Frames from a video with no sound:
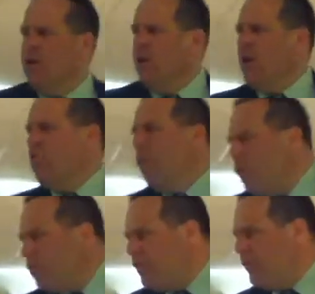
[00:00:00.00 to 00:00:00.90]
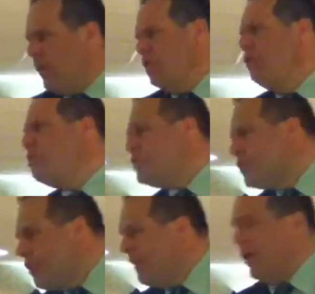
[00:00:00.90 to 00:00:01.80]
I won't. I don't
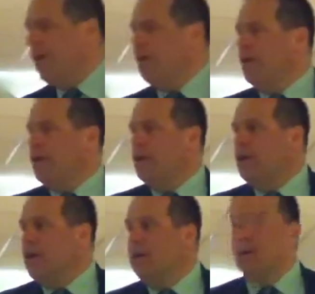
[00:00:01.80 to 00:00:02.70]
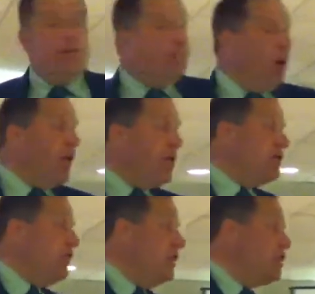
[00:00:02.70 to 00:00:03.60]
deserve it. Didn't the prodigal
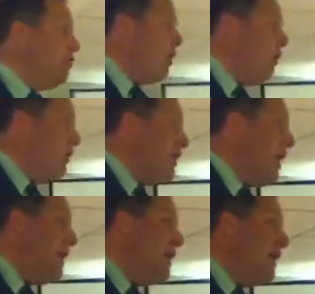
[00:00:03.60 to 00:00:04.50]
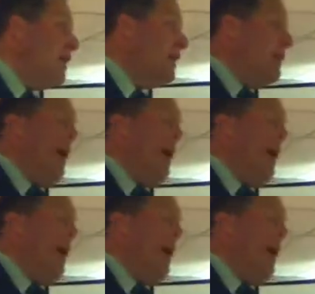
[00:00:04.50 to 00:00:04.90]
son struggle with that? The